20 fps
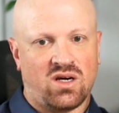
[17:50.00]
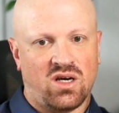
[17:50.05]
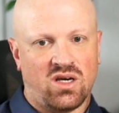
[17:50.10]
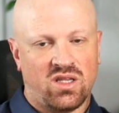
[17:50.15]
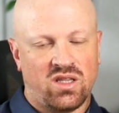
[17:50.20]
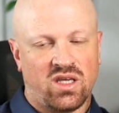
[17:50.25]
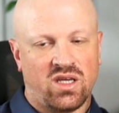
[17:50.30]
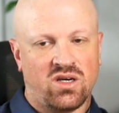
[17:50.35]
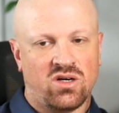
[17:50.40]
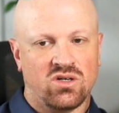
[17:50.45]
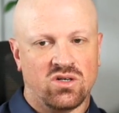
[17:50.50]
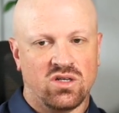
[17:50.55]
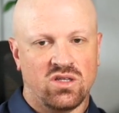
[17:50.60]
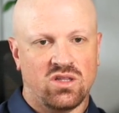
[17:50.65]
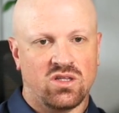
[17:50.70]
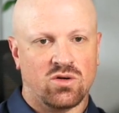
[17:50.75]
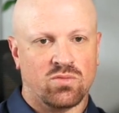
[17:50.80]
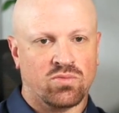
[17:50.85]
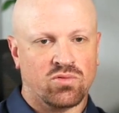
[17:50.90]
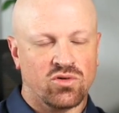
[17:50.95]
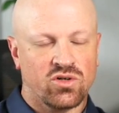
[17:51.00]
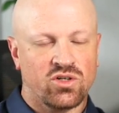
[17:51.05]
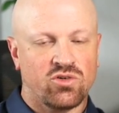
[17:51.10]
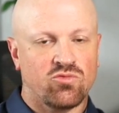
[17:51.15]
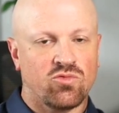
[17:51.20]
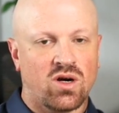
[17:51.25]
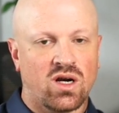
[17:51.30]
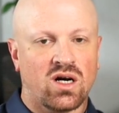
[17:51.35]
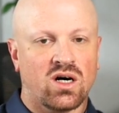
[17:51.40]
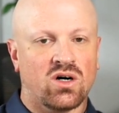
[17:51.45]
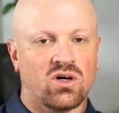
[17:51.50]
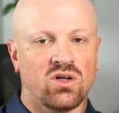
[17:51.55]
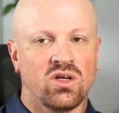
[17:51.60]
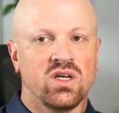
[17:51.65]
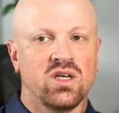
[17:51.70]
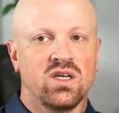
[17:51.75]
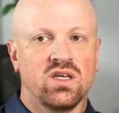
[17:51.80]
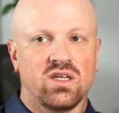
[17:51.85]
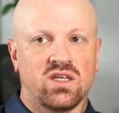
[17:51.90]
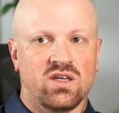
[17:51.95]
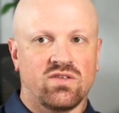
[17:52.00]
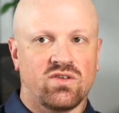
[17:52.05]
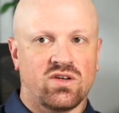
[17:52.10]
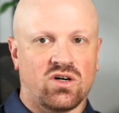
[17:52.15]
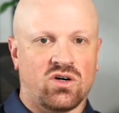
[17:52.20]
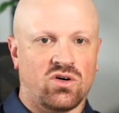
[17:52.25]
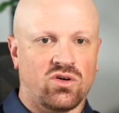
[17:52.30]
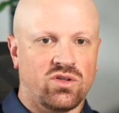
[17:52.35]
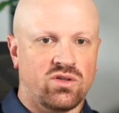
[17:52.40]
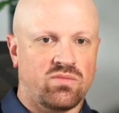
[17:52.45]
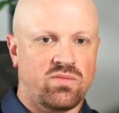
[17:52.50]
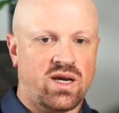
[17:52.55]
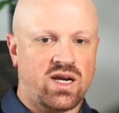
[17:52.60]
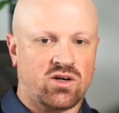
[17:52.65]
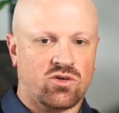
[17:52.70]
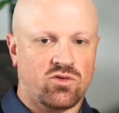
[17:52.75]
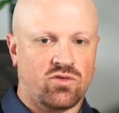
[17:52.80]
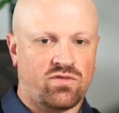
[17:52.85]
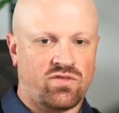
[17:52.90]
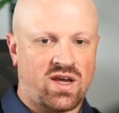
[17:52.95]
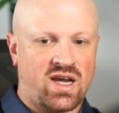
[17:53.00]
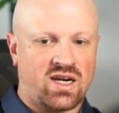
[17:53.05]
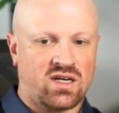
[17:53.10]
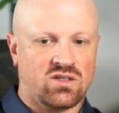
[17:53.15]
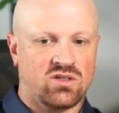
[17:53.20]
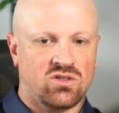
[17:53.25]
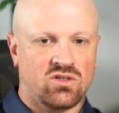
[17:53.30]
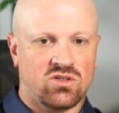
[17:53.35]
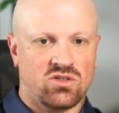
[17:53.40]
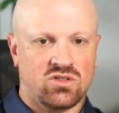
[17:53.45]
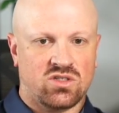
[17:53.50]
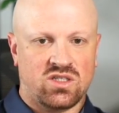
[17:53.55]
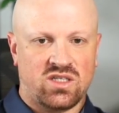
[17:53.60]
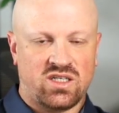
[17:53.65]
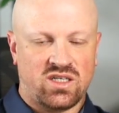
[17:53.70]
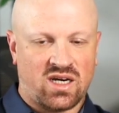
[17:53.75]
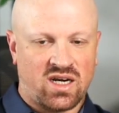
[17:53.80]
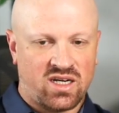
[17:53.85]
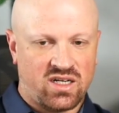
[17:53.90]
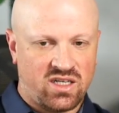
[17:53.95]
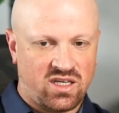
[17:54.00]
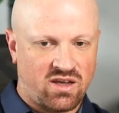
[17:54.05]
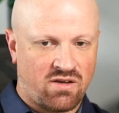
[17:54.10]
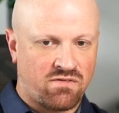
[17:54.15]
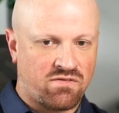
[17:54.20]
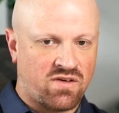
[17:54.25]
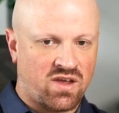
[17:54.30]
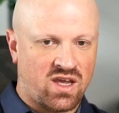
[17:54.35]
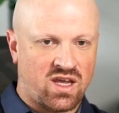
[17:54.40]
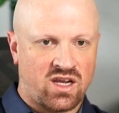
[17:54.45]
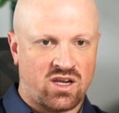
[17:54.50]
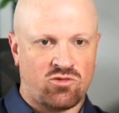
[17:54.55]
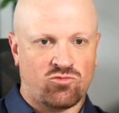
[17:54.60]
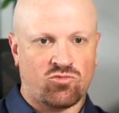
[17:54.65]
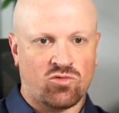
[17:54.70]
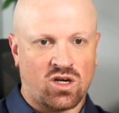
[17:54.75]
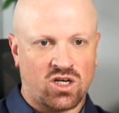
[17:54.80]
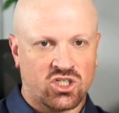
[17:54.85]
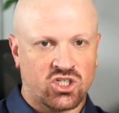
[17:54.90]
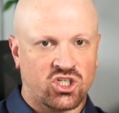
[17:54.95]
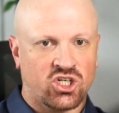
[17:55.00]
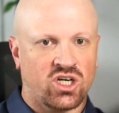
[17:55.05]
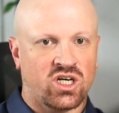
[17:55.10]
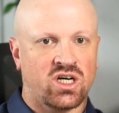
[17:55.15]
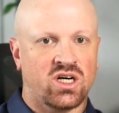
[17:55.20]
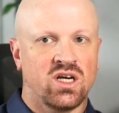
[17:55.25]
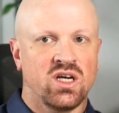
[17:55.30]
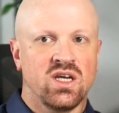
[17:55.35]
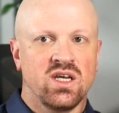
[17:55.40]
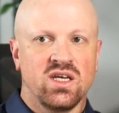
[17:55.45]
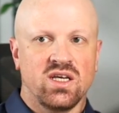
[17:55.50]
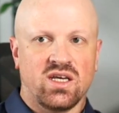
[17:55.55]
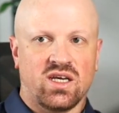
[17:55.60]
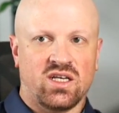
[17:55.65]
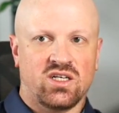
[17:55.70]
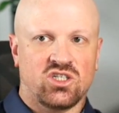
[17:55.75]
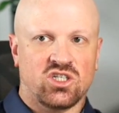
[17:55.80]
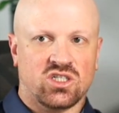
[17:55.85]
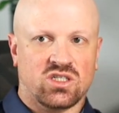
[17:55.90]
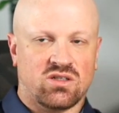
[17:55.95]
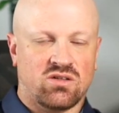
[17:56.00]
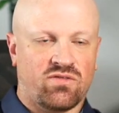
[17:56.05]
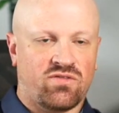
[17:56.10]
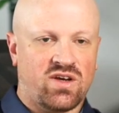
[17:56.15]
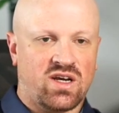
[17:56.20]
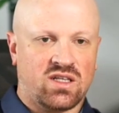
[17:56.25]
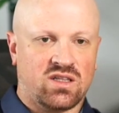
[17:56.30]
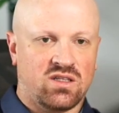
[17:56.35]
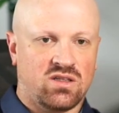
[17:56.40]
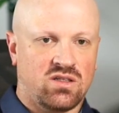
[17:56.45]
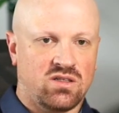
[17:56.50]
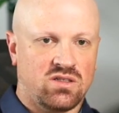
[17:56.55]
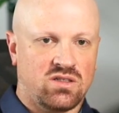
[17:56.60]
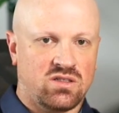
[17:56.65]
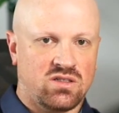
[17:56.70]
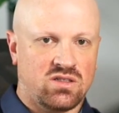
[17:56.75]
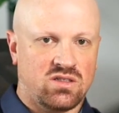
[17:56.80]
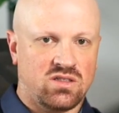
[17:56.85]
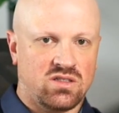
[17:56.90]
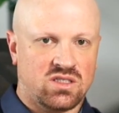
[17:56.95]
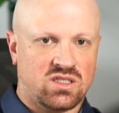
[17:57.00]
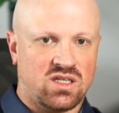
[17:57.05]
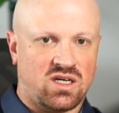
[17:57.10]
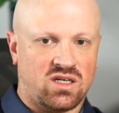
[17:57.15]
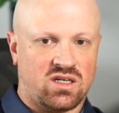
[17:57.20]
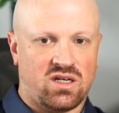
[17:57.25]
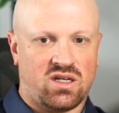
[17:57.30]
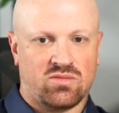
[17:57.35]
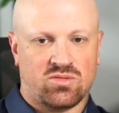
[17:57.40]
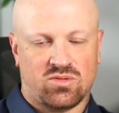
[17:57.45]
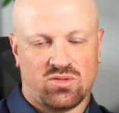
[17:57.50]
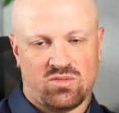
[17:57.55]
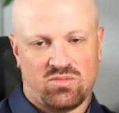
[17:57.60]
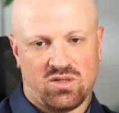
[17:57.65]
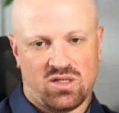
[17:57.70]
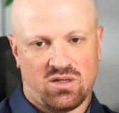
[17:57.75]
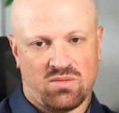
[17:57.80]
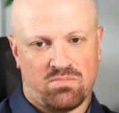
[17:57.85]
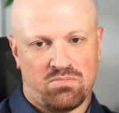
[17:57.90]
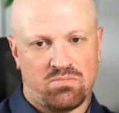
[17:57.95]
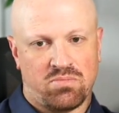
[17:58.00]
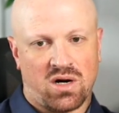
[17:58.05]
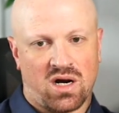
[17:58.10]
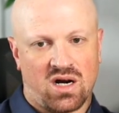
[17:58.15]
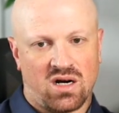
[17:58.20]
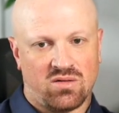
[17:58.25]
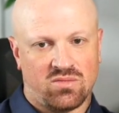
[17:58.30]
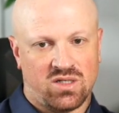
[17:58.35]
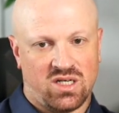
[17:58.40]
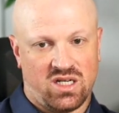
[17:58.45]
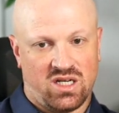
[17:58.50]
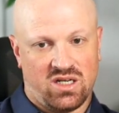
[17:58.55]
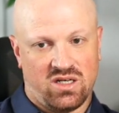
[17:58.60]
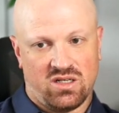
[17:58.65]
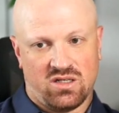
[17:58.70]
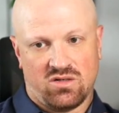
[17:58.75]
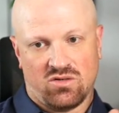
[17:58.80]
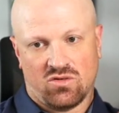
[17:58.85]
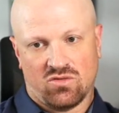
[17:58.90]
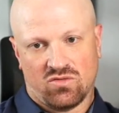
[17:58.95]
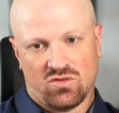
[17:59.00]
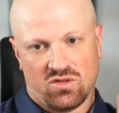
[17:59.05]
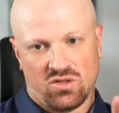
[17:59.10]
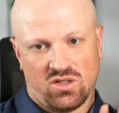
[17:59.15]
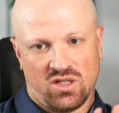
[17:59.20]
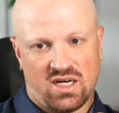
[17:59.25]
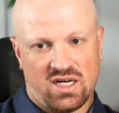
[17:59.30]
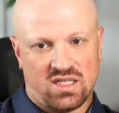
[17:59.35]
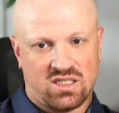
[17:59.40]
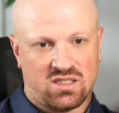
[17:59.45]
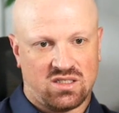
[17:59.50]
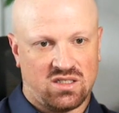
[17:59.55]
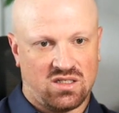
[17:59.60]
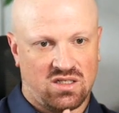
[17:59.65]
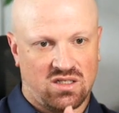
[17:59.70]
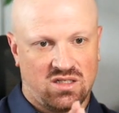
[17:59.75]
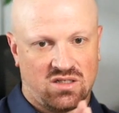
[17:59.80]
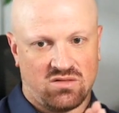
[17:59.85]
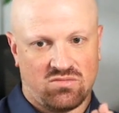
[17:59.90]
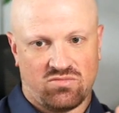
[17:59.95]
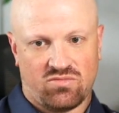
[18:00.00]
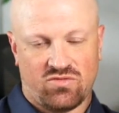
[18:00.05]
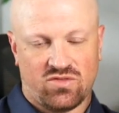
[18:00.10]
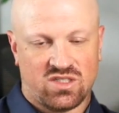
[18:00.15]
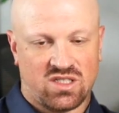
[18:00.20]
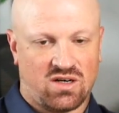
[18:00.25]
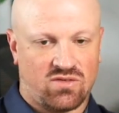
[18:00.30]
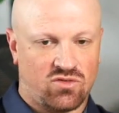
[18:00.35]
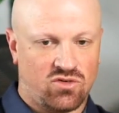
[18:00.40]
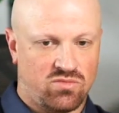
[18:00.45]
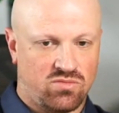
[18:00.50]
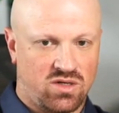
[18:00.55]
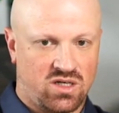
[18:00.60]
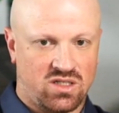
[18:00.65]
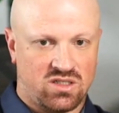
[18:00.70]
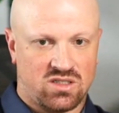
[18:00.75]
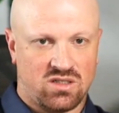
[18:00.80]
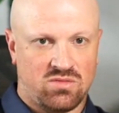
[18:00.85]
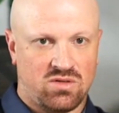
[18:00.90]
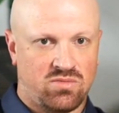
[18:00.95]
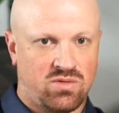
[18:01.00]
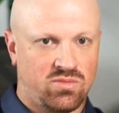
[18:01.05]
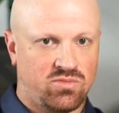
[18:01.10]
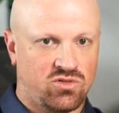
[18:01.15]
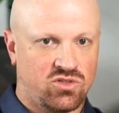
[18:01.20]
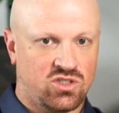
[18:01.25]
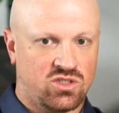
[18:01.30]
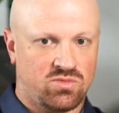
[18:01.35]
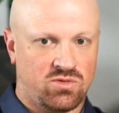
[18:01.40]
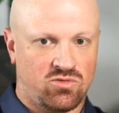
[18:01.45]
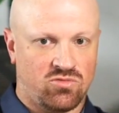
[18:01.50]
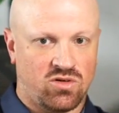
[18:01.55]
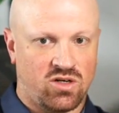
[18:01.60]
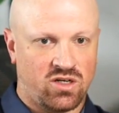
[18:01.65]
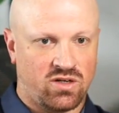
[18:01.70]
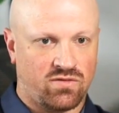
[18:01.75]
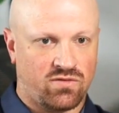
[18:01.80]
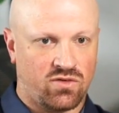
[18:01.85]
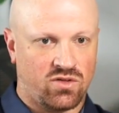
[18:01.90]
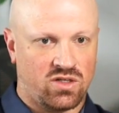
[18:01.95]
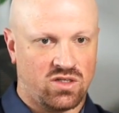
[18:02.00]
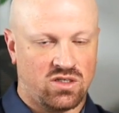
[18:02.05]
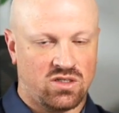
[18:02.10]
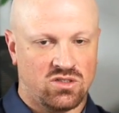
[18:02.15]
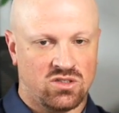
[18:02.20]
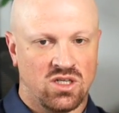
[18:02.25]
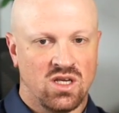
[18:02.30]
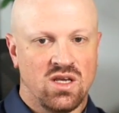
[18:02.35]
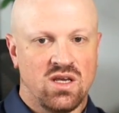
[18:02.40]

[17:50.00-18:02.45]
they hung in there pretty well, given all the macro factors, the IDFA, Russia, and just the fact that the stock had actually been abominated the last several months. I mean, people have just been running for hills.